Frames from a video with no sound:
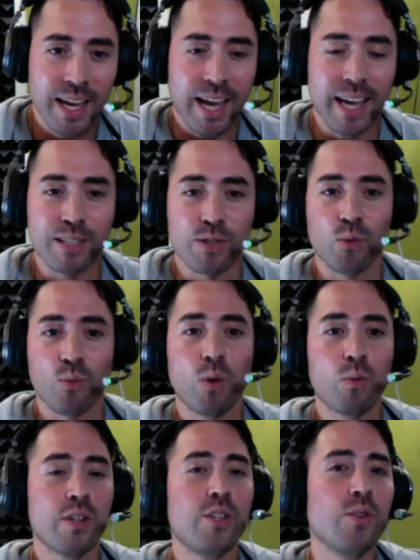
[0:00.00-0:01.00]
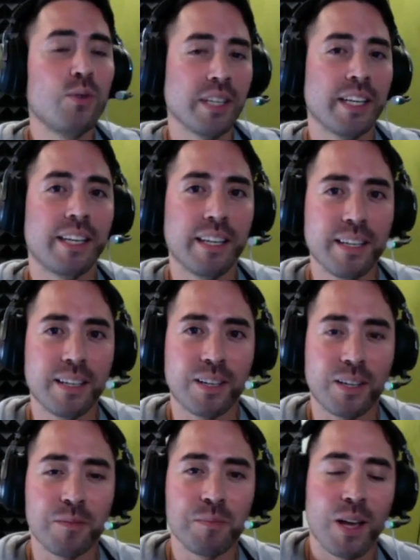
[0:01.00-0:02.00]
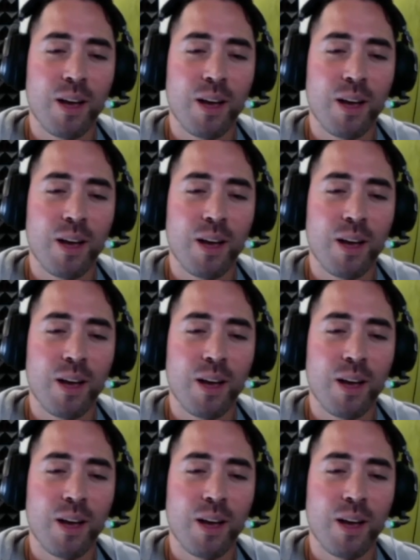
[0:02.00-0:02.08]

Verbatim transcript: And so what we're doing here